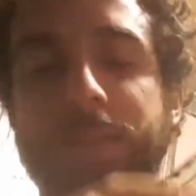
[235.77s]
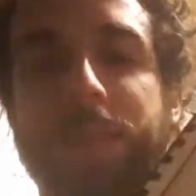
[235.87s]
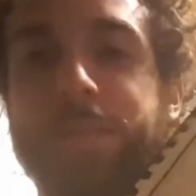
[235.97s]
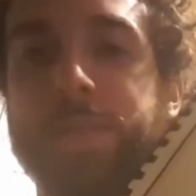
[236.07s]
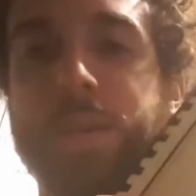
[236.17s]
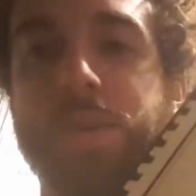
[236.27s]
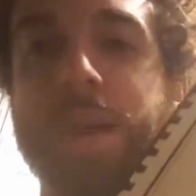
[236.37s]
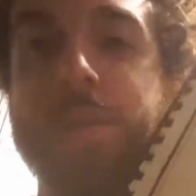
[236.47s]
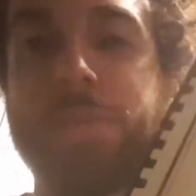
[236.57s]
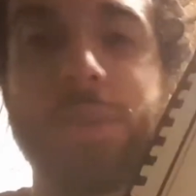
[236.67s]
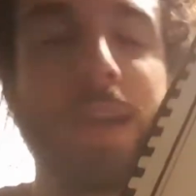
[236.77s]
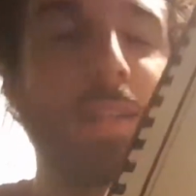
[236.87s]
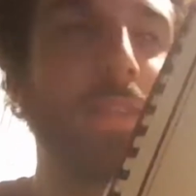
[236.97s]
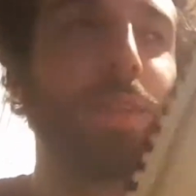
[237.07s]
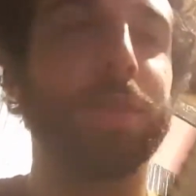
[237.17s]
Even though
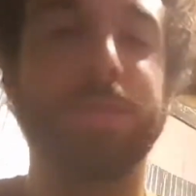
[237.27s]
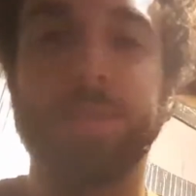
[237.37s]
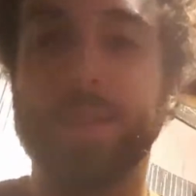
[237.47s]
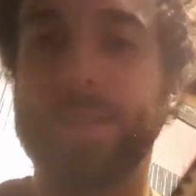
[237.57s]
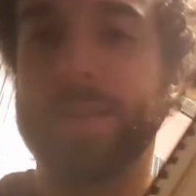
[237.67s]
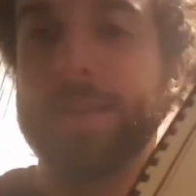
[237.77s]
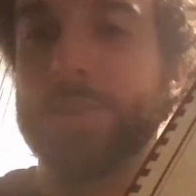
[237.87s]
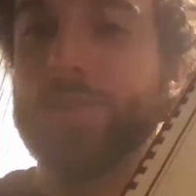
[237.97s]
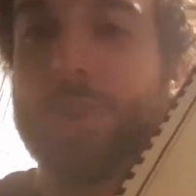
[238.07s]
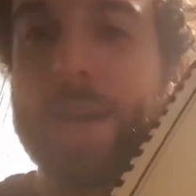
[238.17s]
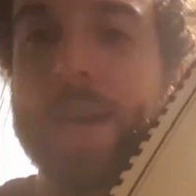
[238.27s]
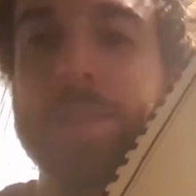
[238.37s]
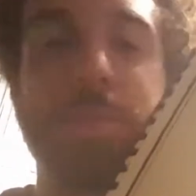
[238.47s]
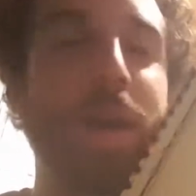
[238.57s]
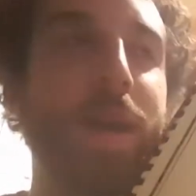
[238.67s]
AfroKatz isn't
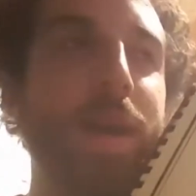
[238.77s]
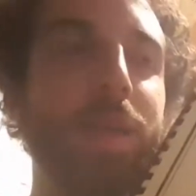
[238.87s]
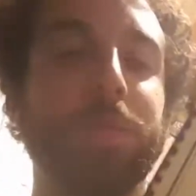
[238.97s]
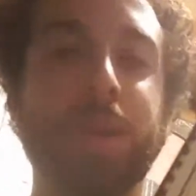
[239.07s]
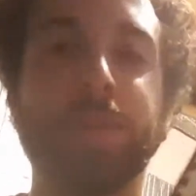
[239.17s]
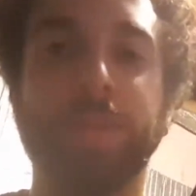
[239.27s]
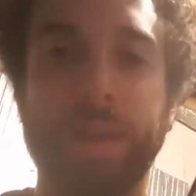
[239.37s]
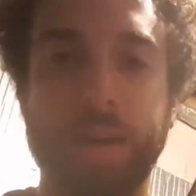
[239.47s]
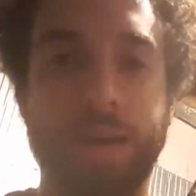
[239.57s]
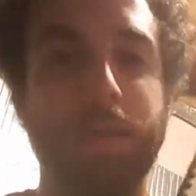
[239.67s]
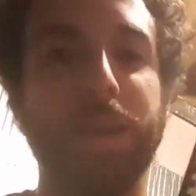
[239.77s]
jazz by any means, I